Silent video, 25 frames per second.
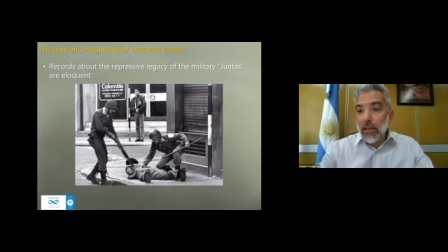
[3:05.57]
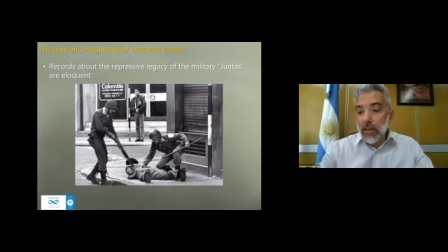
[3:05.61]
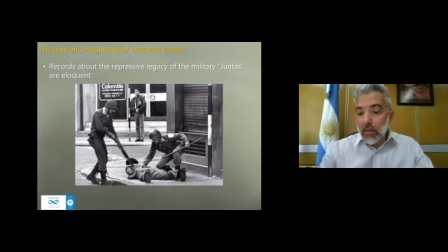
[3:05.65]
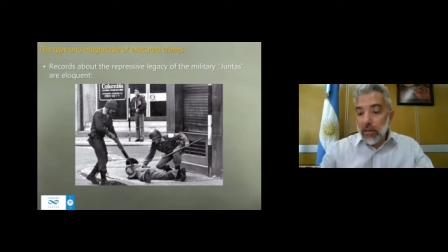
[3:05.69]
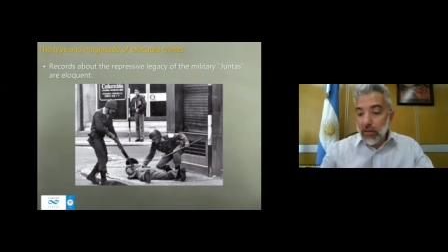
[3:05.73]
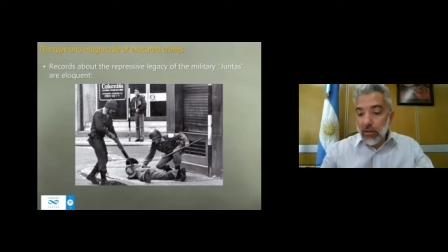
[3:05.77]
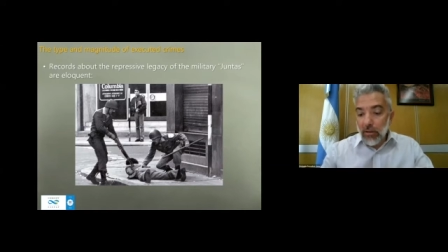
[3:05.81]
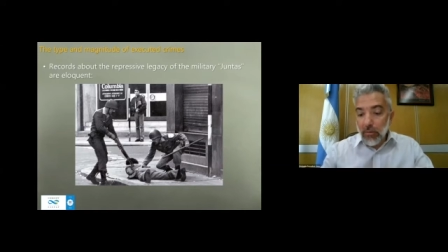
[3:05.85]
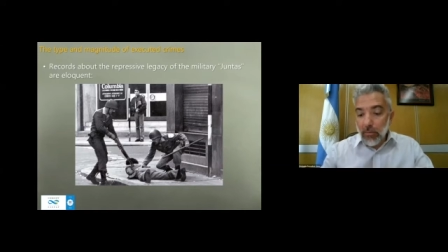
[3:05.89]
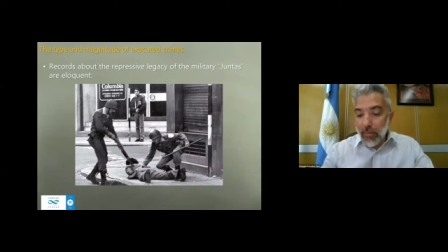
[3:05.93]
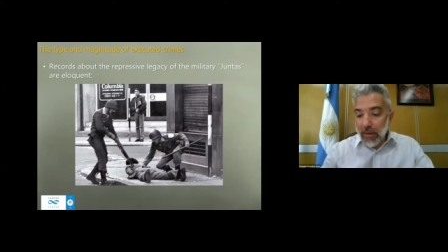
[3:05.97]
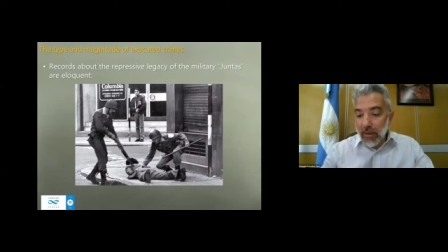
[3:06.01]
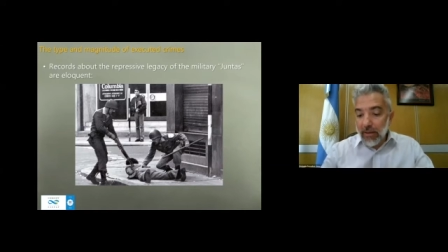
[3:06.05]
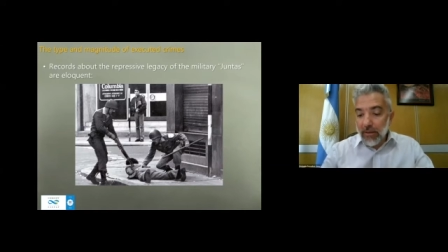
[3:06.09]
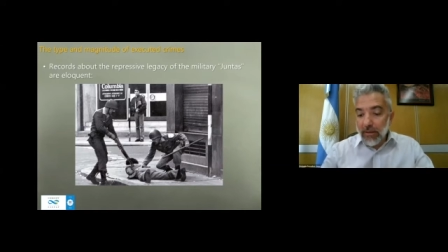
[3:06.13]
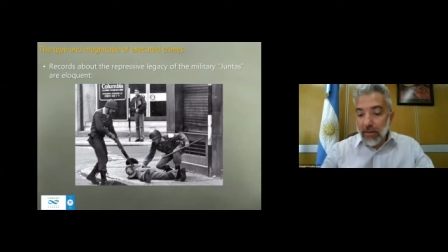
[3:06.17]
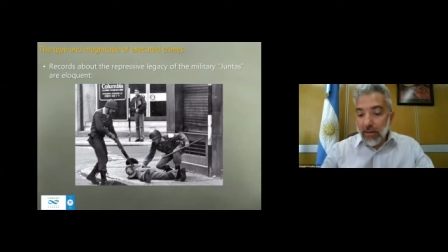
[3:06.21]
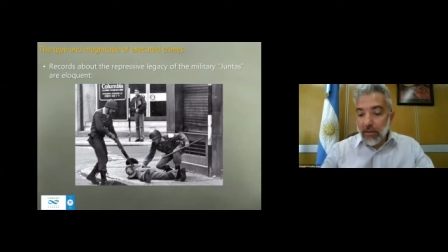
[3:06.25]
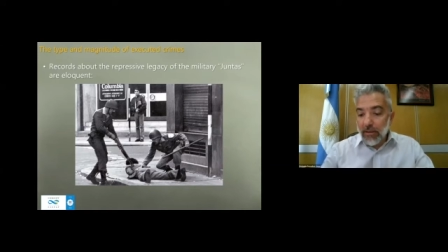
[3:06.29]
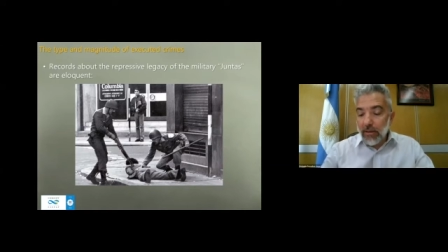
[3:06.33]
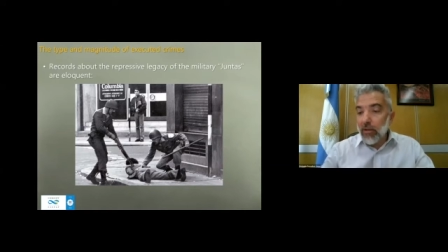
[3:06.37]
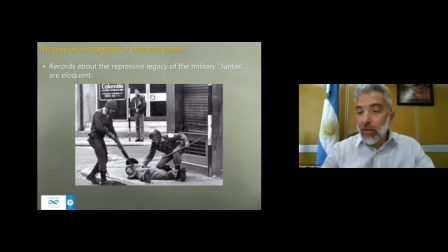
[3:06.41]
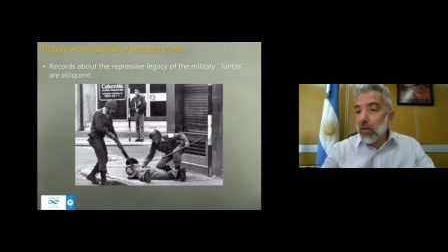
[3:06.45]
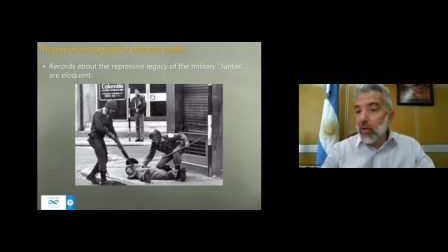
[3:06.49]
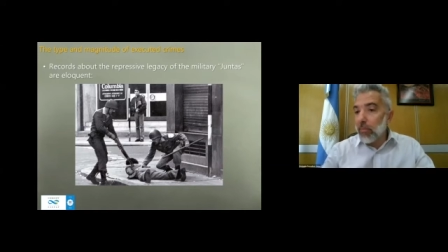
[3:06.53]

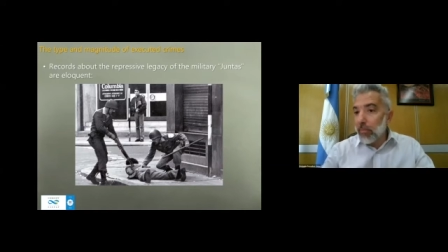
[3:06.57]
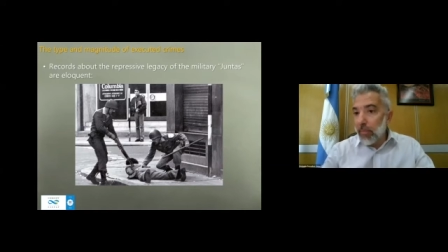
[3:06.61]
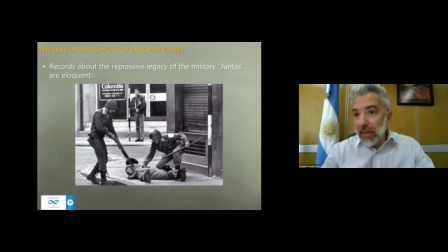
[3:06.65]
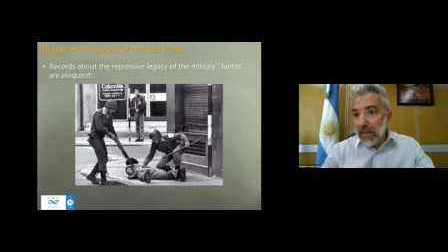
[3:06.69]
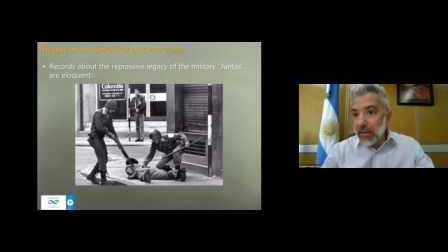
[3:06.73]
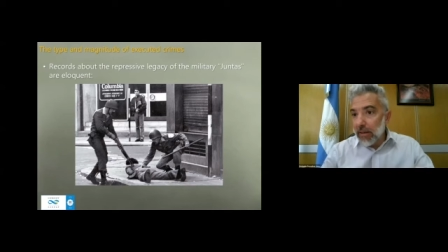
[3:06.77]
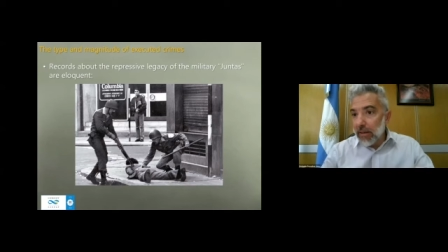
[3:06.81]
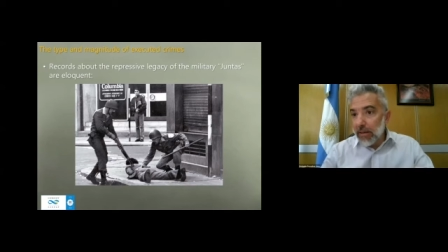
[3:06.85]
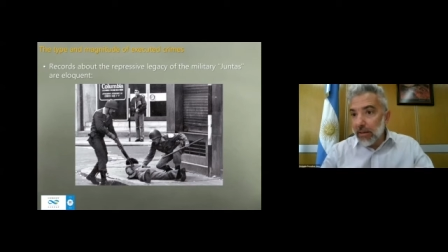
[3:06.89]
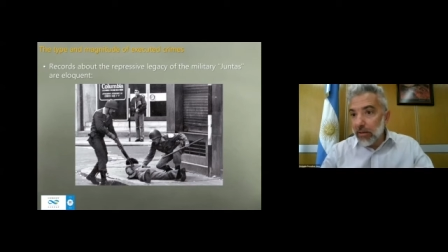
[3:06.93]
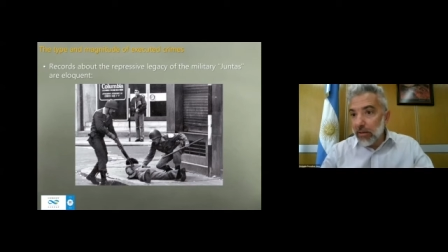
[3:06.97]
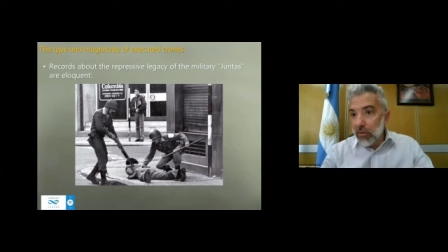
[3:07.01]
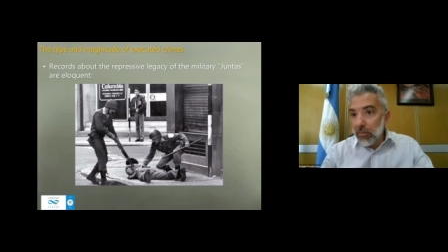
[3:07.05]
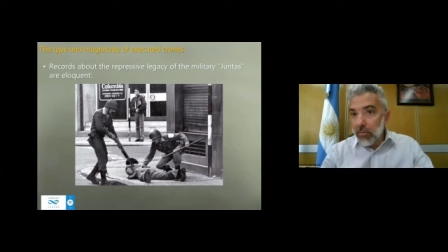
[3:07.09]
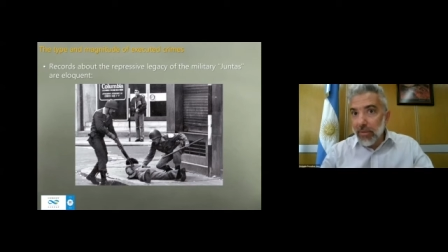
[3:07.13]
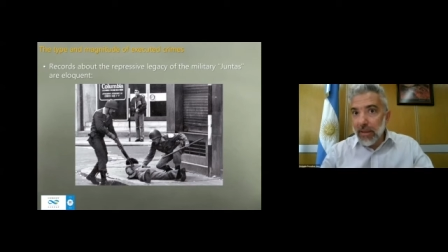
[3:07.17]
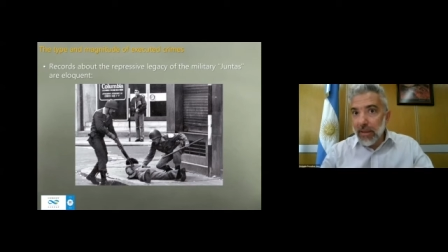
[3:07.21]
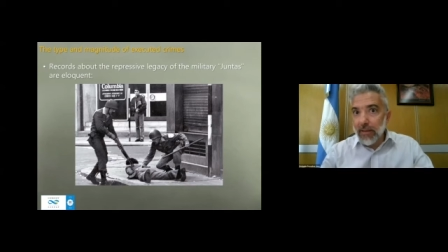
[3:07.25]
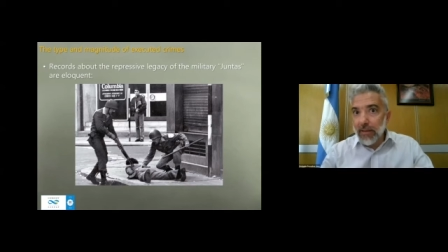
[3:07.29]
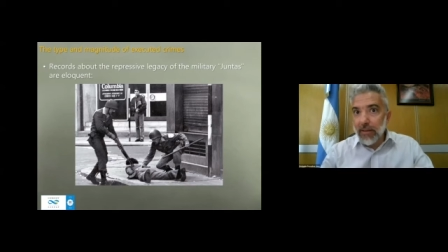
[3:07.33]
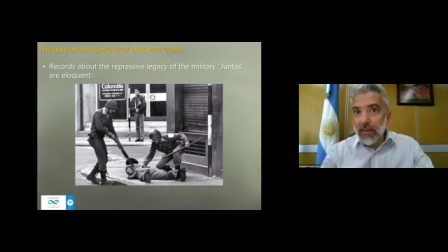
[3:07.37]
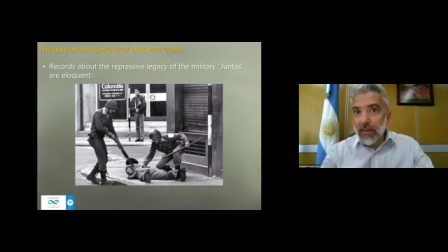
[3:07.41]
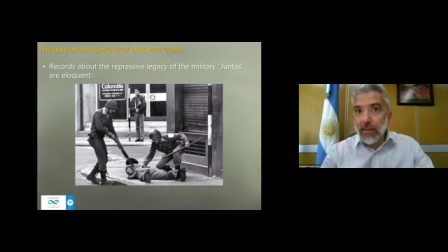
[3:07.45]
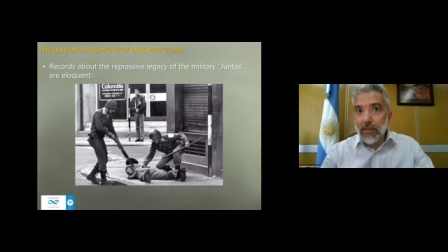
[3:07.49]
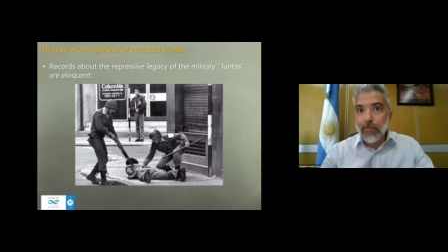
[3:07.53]
suppressed, completely
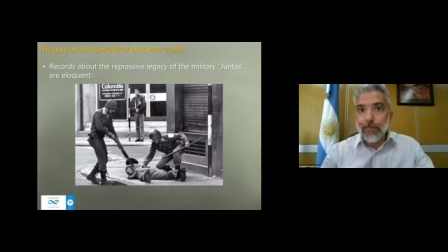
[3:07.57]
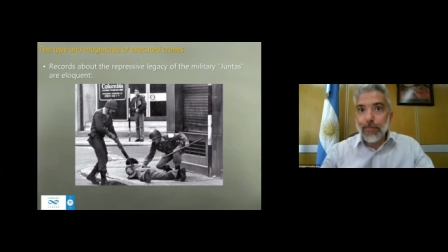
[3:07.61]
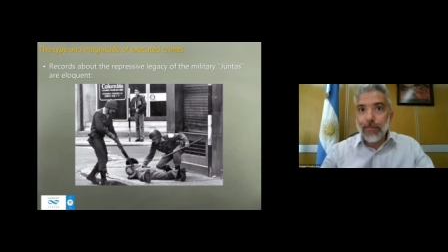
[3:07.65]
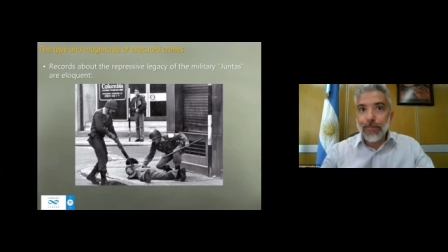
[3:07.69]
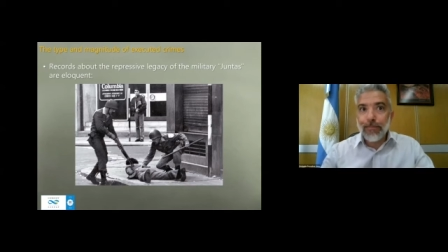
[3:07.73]
suppressed.